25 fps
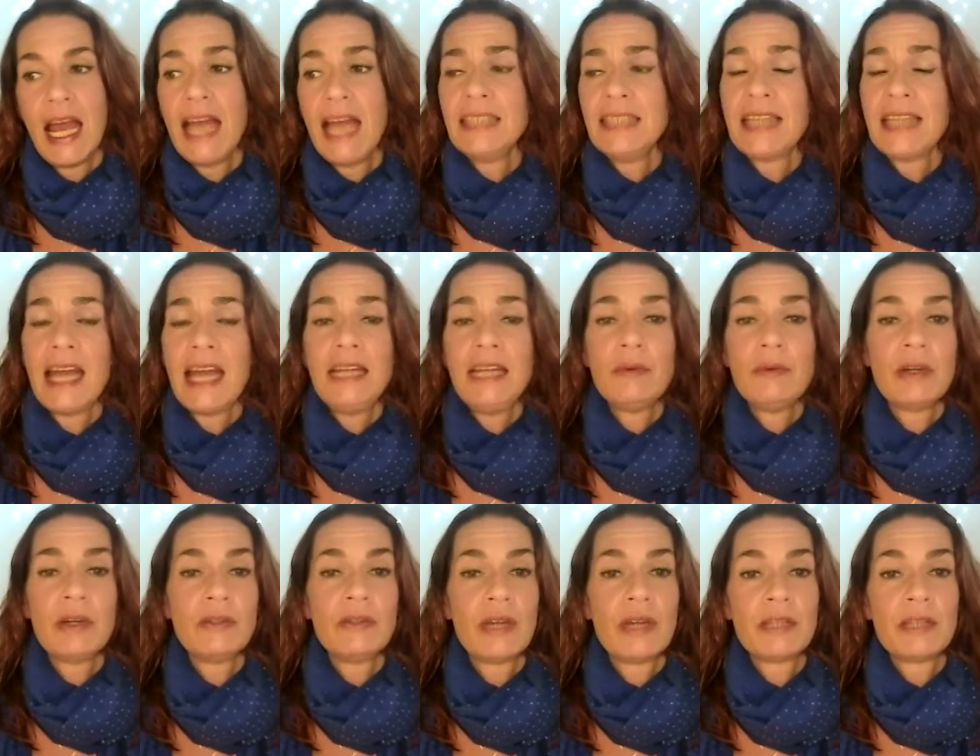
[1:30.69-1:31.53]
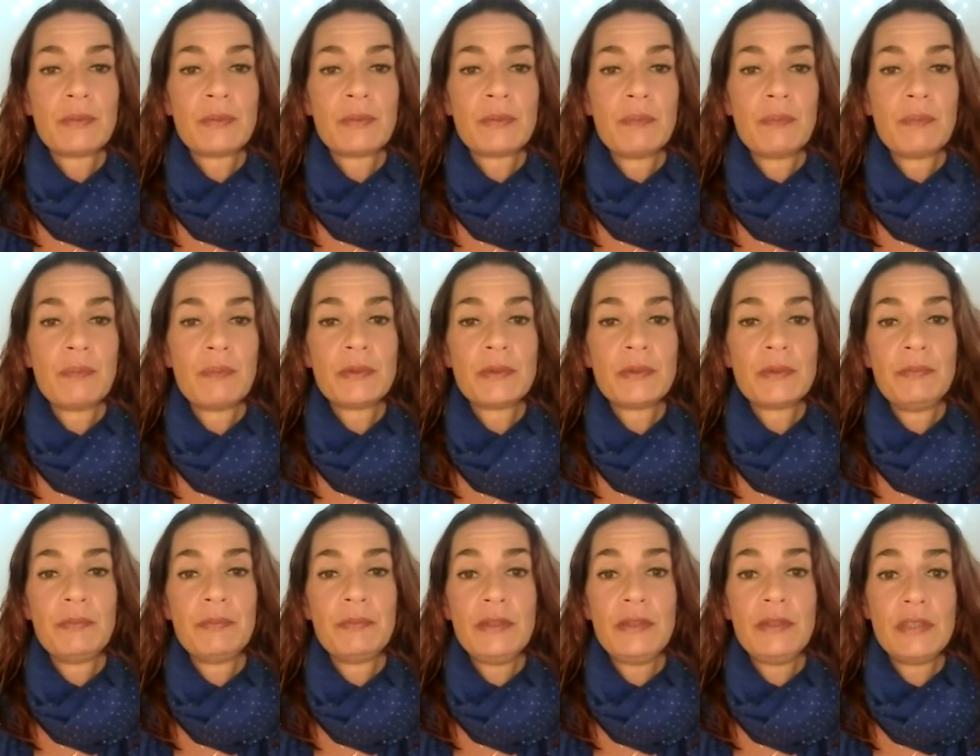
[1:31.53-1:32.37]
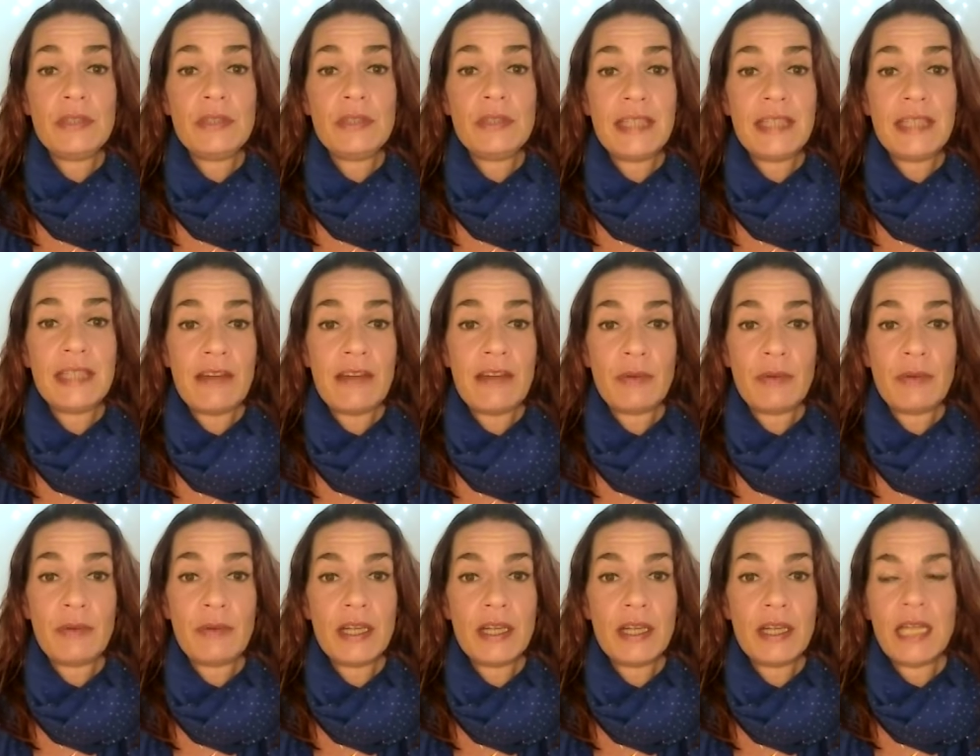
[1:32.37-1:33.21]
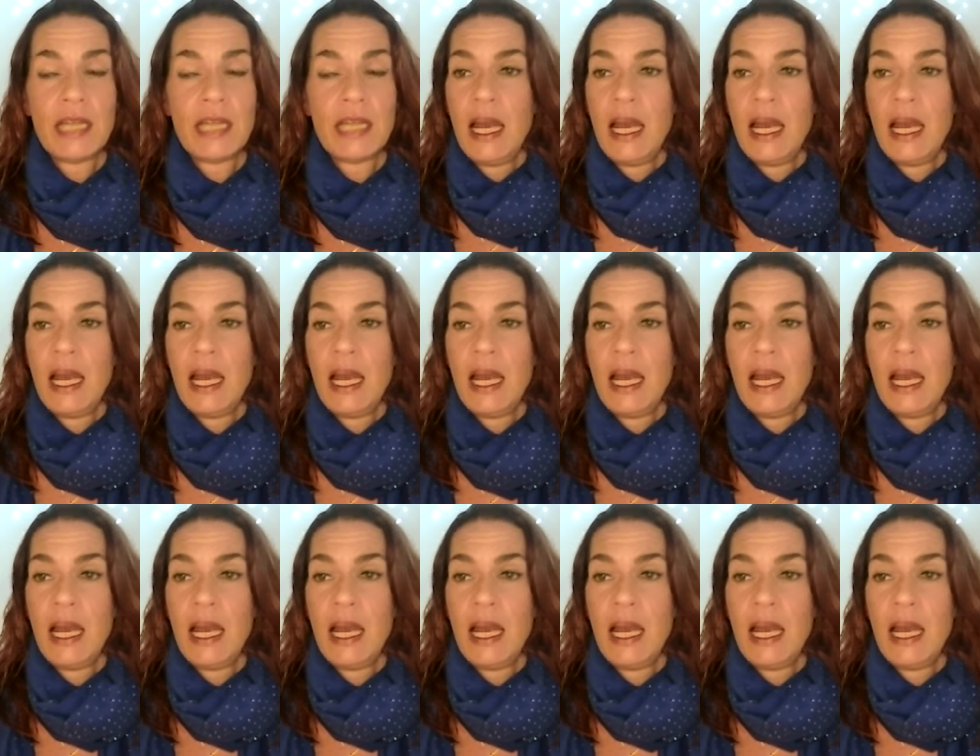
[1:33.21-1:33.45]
And anyone who has problems with me using the F word,